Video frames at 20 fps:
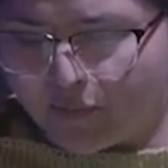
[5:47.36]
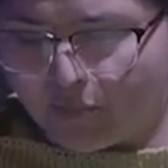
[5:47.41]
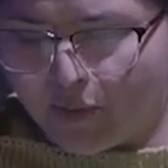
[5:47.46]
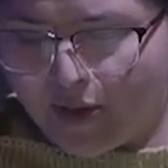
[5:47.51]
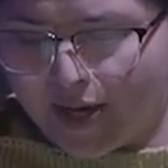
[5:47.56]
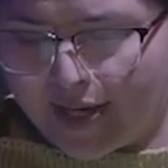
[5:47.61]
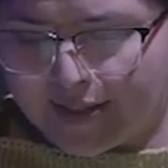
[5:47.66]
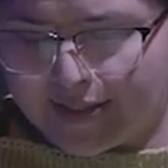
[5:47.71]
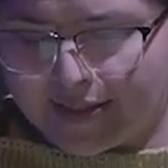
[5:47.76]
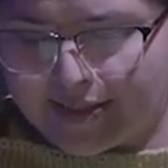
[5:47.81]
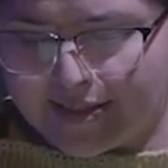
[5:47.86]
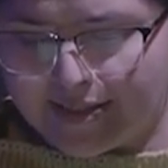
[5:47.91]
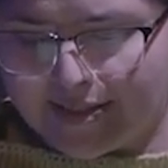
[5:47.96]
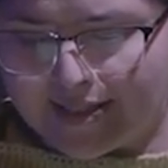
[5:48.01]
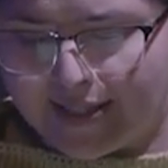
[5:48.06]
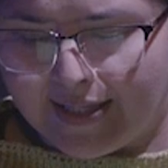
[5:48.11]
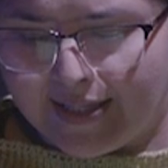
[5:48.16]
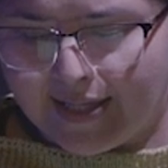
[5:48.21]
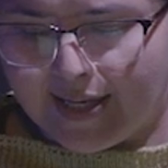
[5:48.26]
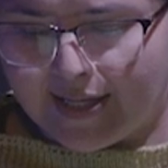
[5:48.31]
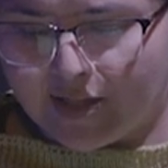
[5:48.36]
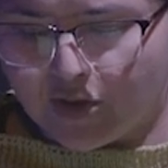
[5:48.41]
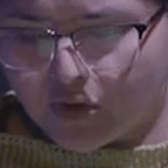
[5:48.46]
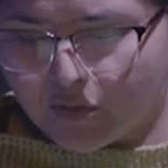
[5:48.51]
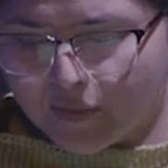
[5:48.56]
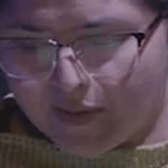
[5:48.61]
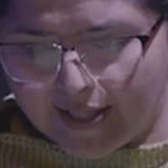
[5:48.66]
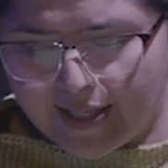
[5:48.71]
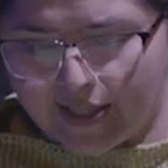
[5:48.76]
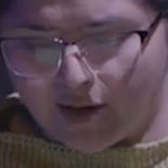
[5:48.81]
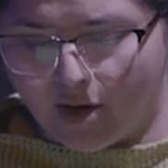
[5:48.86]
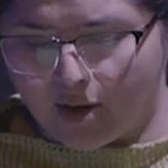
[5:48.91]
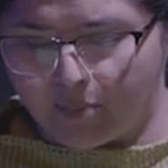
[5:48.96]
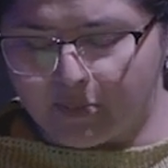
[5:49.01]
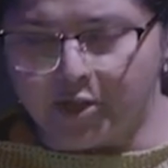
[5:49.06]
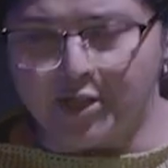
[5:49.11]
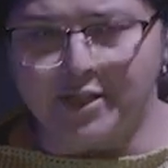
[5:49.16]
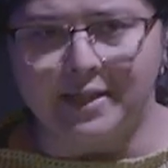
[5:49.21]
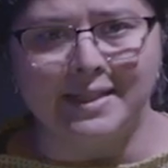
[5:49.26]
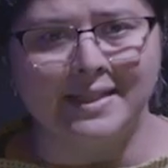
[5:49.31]
of practice, and training
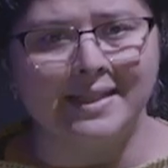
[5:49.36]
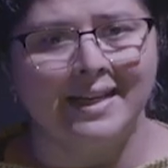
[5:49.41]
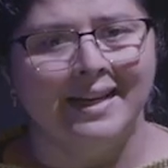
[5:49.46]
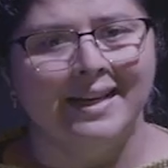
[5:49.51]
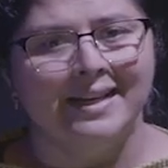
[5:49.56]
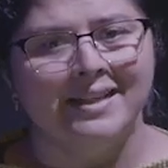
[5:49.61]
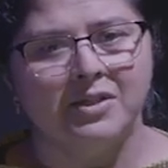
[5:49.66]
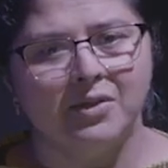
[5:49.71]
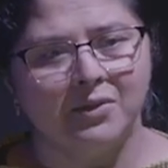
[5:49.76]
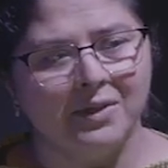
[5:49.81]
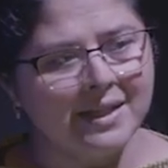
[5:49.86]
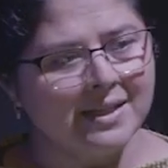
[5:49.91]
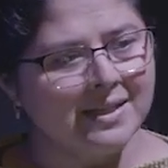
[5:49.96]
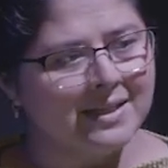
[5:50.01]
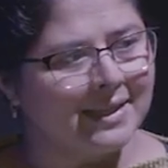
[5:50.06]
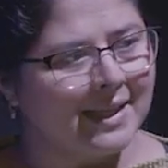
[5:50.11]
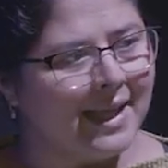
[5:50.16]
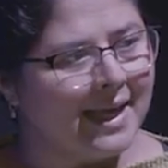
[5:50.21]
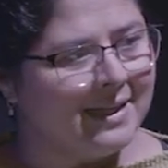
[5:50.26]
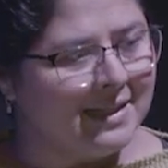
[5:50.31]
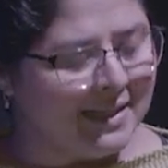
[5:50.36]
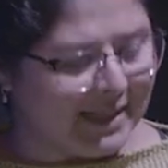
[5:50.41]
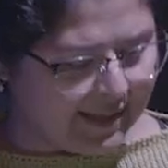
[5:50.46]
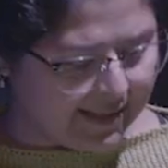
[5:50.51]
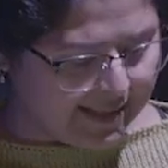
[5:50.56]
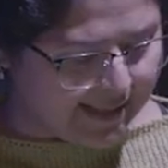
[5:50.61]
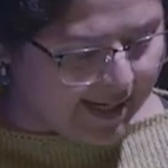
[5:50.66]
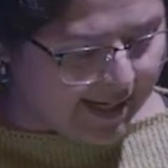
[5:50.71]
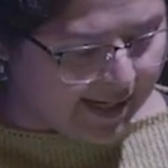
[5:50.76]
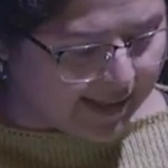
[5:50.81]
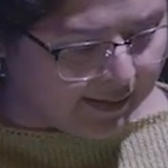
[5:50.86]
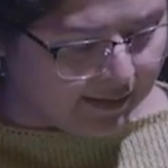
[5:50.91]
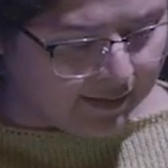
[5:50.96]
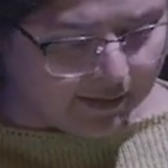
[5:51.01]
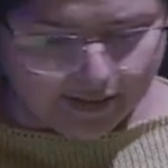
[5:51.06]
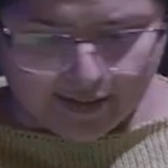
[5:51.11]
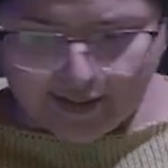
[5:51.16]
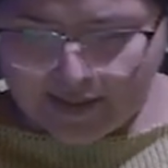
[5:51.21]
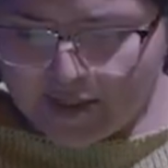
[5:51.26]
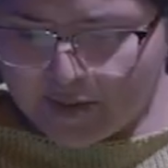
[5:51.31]
options. So this led to the
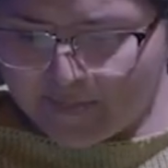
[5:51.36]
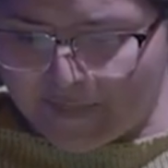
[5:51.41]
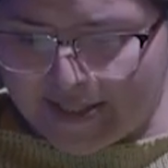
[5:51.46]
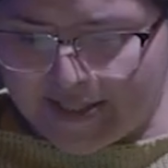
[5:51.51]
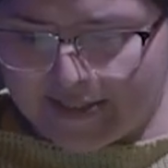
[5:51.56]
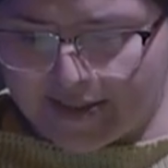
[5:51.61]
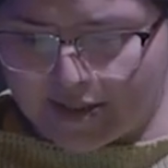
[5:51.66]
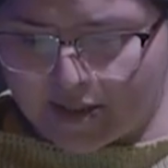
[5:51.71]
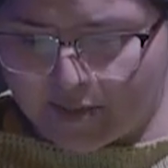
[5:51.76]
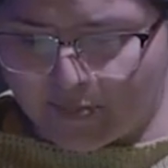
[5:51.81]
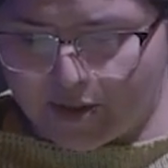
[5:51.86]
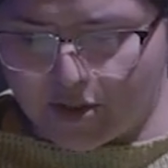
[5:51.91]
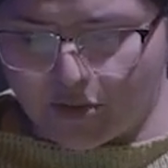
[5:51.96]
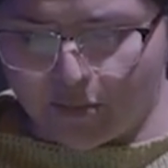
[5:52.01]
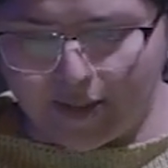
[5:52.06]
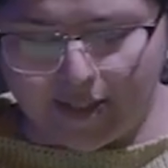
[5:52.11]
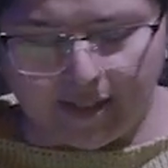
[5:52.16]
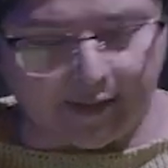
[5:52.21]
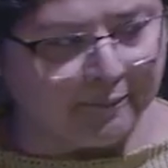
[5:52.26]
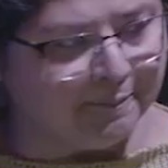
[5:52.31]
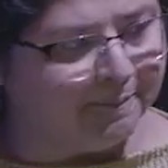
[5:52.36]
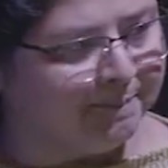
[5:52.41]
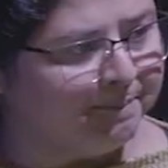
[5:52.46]
title, The Spaces Between.